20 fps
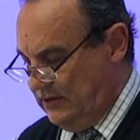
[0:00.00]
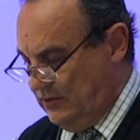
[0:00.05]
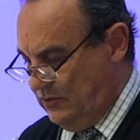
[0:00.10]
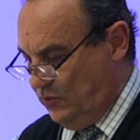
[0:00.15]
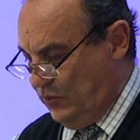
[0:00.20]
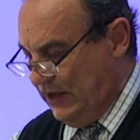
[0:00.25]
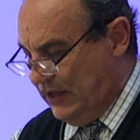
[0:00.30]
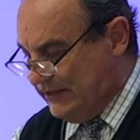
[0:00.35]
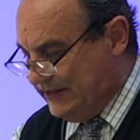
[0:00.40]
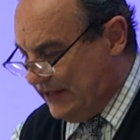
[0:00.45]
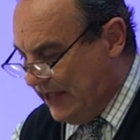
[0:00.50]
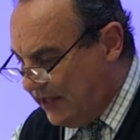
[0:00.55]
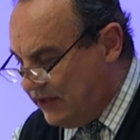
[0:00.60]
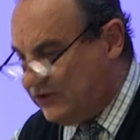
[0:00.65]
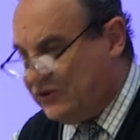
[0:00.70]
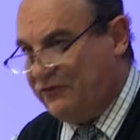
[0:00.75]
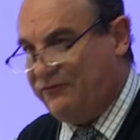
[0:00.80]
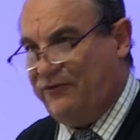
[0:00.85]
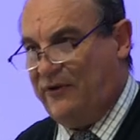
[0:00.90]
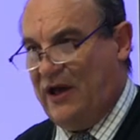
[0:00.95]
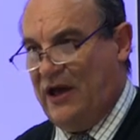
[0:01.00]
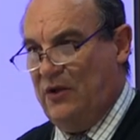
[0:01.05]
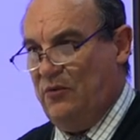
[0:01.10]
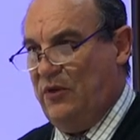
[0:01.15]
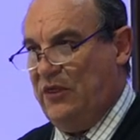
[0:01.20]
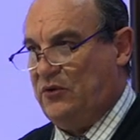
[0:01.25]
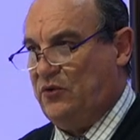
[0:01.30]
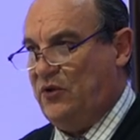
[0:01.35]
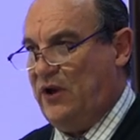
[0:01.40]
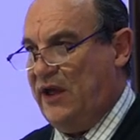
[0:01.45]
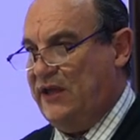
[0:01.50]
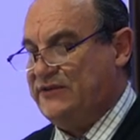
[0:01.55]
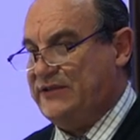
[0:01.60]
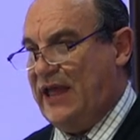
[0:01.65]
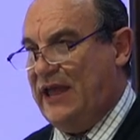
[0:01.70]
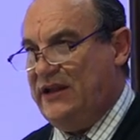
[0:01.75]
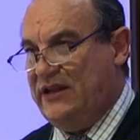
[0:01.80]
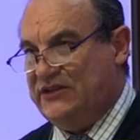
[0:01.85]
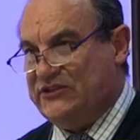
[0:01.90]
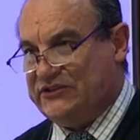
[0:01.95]
We identify with Christ
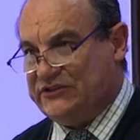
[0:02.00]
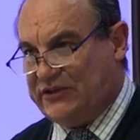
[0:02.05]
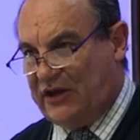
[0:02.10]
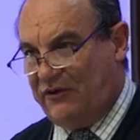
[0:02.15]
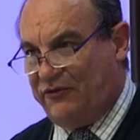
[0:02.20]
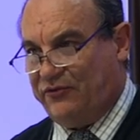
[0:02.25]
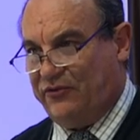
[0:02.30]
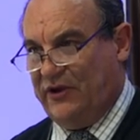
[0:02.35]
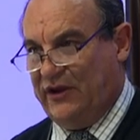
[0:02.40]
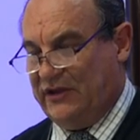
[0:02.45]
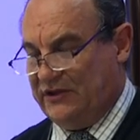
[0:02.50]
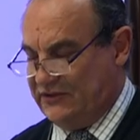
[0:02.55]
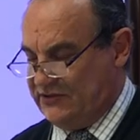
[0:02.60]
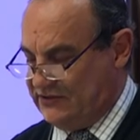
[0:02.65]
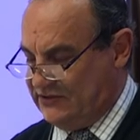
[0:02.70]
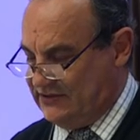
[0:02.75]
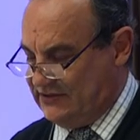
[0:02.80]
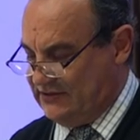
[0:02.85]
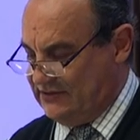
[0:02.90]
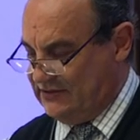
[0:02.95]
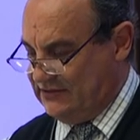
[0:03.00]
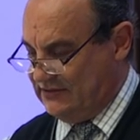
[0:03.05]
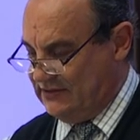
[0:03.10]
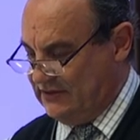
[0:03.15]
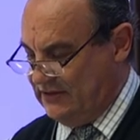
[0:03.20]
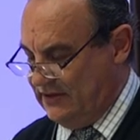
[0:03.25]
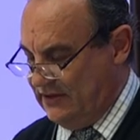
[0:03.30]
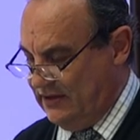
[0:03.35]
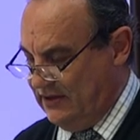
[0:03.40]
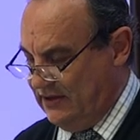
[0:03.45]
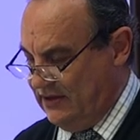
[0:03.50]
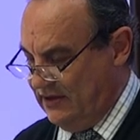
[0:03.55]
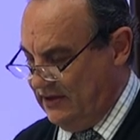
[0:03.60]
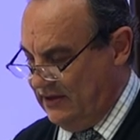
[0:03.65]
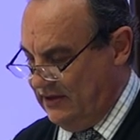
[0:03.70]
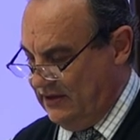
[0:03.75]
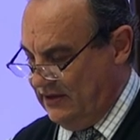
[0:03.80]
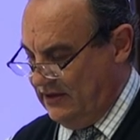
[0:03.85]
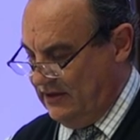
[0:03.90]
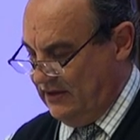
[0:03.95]
and his sufferings.
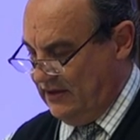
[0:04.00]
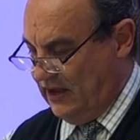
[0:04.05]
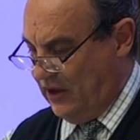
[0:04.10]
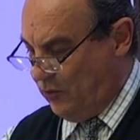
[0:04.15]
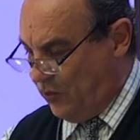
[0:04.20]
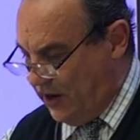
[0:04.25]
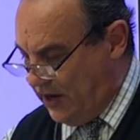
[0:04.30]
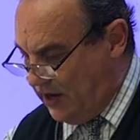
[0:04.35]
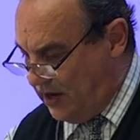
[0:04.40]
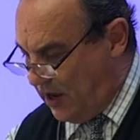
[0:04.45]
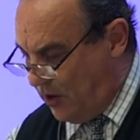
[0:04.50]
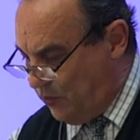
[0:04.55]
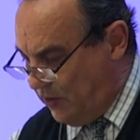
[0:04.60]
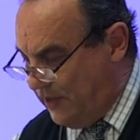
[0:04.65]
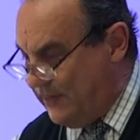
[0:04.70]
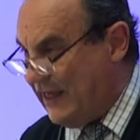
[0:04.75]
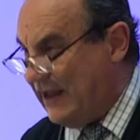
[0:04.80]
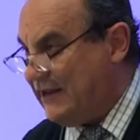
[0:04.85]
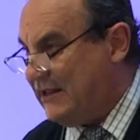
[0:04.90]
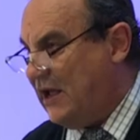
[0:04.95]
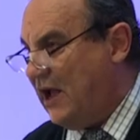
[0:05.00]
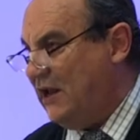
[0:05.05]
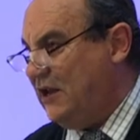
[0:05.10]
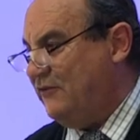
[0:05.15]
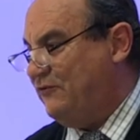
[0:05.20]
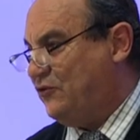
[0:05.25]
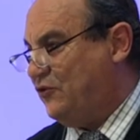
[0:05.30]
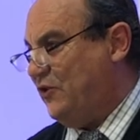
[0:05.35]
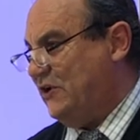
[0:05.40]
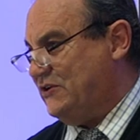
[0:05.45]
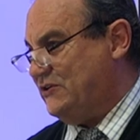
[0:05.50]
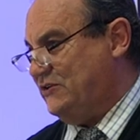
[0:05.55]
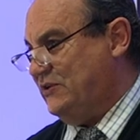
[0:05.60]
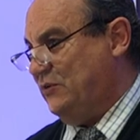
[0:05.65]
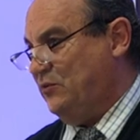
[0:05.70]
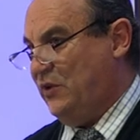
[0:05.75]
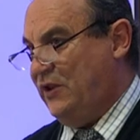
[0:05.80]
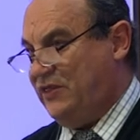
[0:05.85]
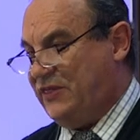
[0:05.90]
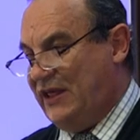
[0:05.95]
Are we, are we that kind of Christian?
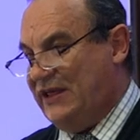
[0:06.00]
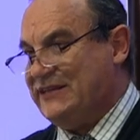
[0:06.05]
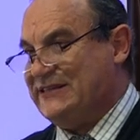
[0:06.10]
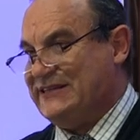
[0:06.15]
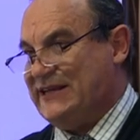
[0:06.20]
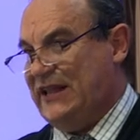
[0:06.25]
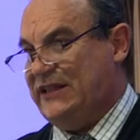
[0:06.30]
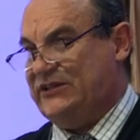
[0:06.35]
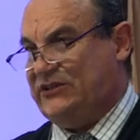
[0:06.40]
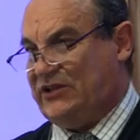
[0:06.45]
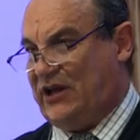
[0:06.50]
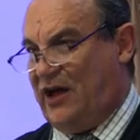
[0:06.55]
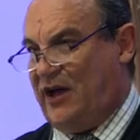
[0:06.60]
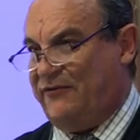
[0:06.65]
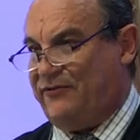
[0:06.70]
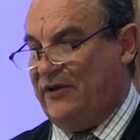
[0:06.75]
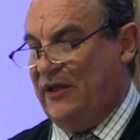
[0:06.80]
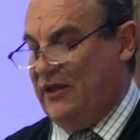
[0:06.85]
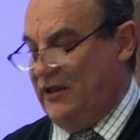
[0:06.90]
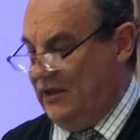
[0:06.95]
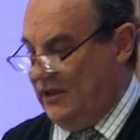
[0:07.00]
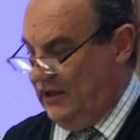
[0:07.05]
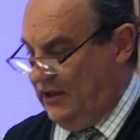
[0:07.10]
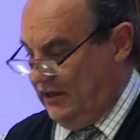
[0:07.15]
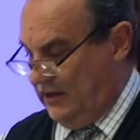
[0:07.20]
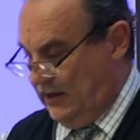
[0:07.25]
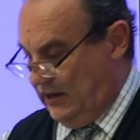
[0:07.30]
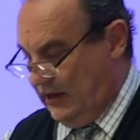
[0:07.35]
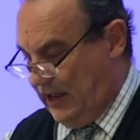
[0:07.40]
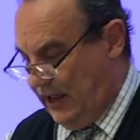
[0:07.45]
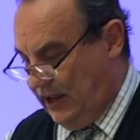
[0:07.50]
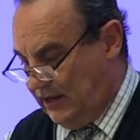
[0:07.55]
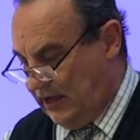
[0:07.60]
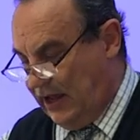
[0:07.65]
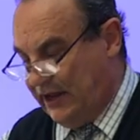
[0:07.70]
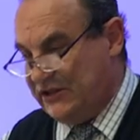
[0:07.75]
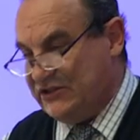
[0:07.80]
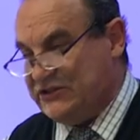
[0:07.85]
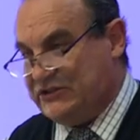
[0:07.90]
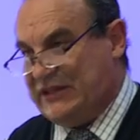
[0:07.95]
When things get tough, like
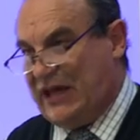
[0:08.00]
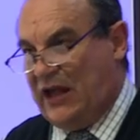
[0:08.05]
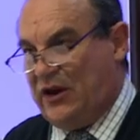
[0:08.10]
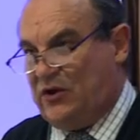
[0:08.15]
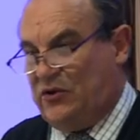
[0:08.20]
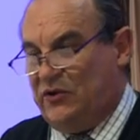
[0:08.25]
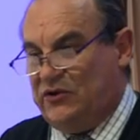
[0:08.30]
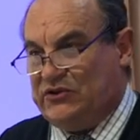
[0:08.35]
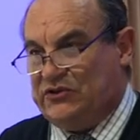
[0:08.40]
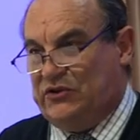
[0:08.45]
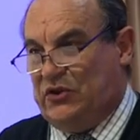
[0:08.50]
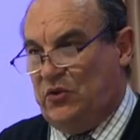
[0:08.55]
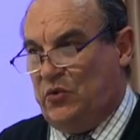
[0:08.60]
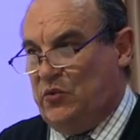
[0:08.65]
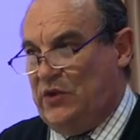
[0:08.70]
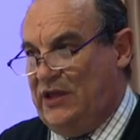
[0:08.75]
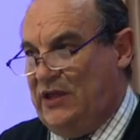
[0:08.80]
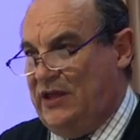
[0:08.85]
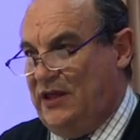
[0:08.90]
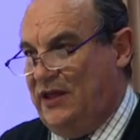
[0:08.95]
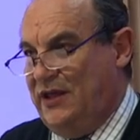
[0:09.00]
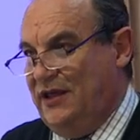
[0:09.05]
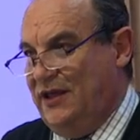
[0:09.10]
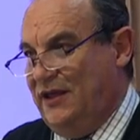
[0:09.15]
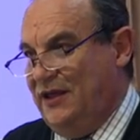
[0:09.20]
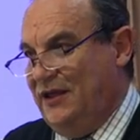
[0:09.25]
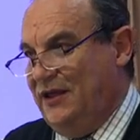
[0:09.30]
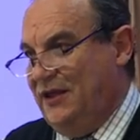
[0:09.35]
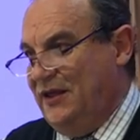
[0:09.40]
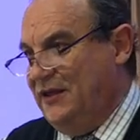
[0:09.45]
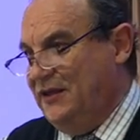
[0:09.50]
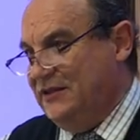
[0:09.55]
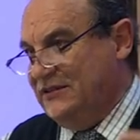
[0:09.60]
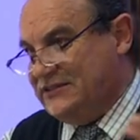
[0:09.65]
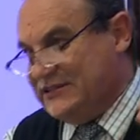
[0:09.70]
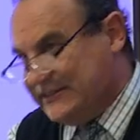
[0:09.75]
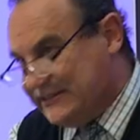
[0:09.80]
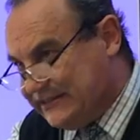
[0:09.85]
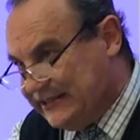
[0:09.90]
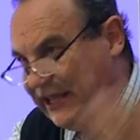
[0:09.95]
Aristarchus? Do we
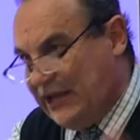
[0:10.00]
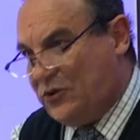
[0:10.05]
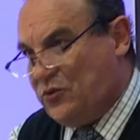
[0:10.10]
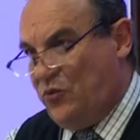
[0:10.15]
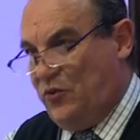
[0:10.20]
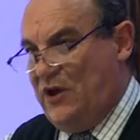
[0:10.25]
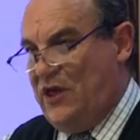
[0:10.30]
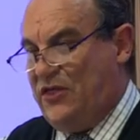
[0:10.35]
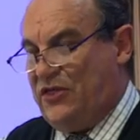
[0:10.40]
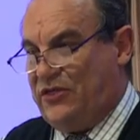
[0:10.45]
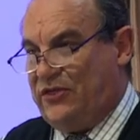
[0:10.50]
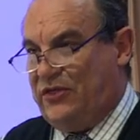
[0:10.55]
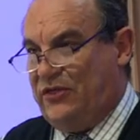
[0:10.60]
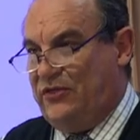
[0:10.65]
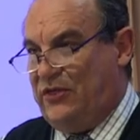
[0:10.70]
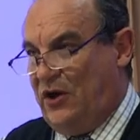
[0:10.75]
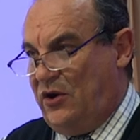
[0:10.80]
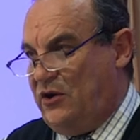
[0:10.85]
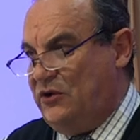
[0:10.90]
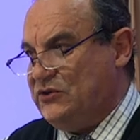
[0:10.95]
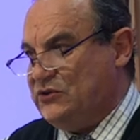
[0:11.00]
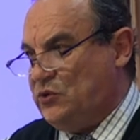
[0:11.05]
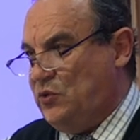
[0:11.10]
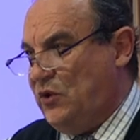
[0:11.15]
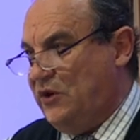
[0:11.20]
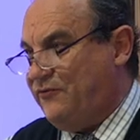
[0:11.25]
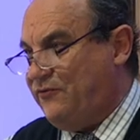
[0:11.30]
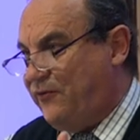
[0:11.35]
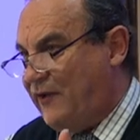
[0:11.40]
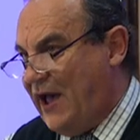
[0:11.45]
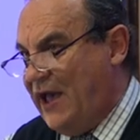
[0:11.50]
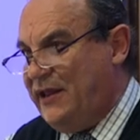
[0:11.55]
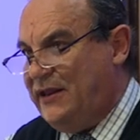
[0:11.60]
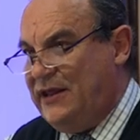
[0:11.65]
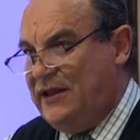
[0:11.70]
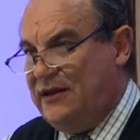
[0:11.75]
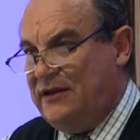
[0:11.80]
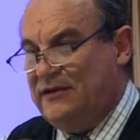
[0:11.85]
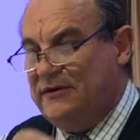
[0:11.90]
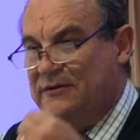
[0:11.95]
stick with those who are
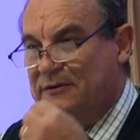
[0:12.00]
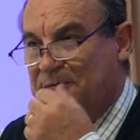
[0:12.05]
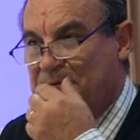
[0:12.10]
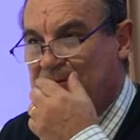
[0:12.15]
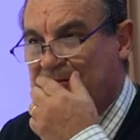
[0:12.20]
fighting?